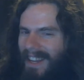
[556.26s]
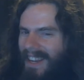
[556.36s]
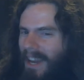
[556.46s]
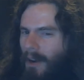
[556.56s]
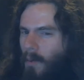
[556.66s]

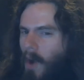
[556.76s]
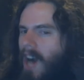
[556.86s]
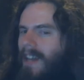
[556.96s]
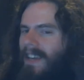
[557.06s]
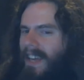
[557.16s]
and a
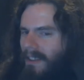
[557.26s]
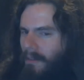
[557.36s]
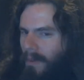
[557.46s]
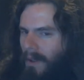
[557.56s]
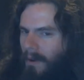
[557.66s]
rock
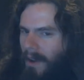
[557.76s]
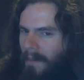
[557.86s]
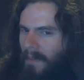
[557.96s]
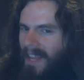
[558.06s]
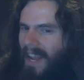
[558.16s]
gets blown
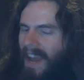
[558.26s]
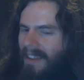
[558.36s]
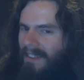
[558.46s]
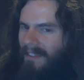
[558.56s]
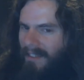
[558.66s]
up that
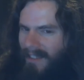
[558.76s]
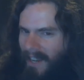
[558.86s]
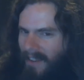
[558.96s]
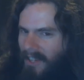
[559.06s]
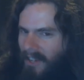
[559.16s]
has his
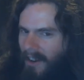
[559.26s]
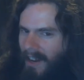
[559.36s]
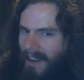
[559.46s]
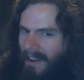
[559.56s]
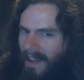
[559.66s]
suggestion
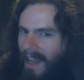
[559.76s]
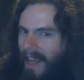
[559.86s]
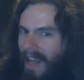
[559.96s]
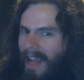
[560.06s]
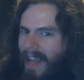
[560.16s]
on it,
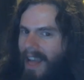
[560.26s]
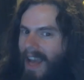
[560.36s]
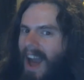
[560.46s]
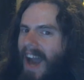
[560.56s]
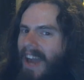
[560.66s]

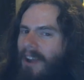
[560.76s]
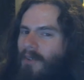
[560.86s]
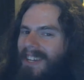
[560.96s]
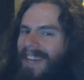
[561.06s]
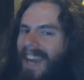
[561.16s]
I
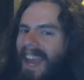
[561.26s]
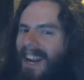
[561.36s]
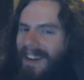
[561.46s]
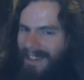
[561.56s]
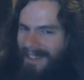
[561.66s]
don't
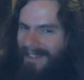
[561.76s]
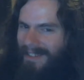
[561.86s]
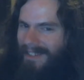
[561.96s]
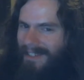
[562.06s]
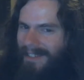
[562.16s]
care.
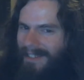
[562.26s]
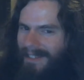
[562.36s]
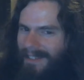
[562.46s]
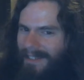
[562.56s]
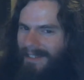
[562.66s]

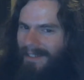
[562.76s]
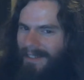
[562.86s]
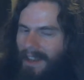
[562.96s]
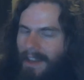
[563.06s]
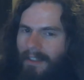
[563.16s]

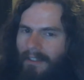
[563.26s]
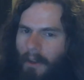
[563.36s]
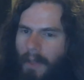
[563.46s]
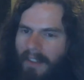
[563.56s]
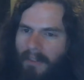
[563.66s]

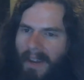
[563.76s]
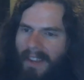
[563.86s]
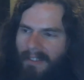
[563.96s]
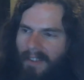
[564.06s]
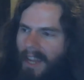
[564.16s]
So that's
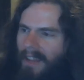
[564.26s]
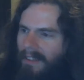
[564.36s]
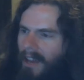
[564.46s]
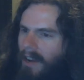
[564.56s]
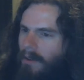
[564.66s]
my
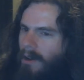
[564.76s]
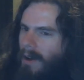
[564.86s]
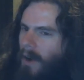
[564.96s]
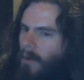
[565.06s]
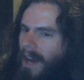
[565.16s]
stance. I don't
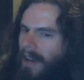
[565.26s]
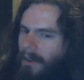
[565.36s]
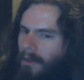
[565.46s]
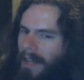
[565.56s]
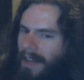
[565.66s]
know how
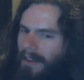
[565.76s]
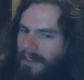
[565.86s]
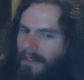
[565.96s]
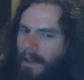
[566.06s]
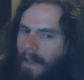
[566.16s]
radical that is.